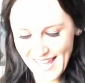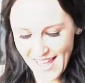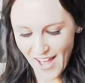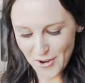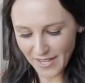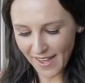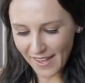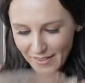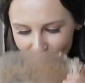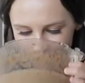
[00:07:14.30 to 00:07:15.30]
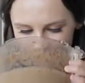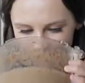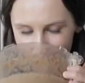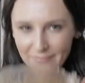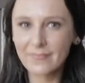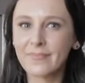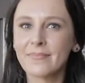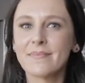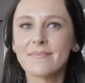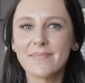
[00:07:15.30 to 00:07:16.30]
Okay,
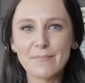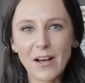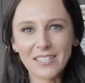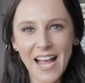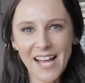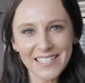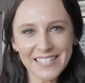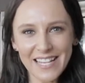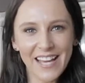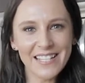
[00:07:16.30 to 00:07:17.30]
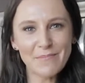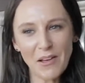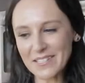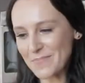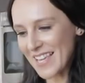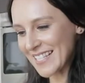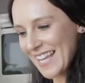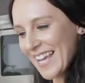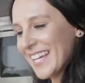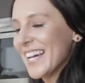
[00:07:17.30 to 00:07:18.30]
smell test. Smells
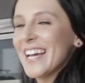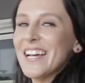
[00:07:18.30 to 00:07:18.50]
amazing.